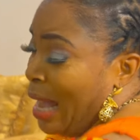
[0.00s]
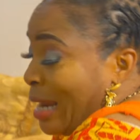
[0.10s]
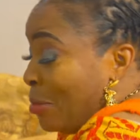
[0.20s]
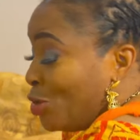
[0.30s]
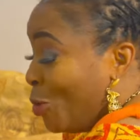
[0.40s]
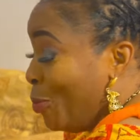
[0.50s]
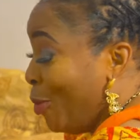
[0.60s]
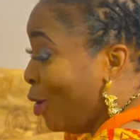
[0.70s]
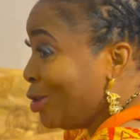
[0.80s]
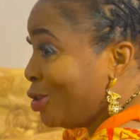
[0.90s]
And I'm
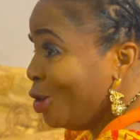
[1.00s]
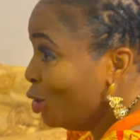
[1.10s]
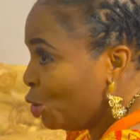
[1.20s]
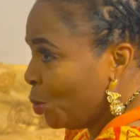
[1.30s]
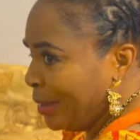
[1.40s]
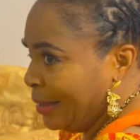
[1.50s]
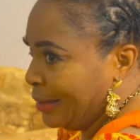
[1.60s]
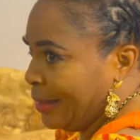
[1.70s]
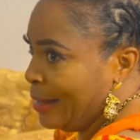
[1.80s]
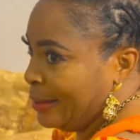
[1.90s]
supposed to
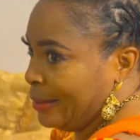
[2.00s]
understand.